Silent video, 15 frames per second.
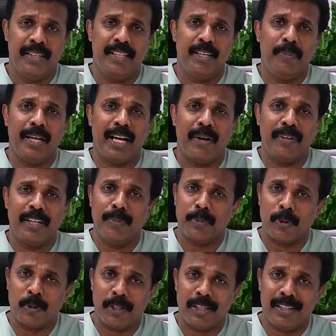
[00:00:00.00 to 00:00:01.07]
They'll be having a
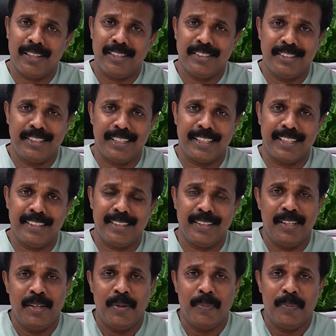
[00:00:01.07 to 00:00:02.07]
prota, chicken,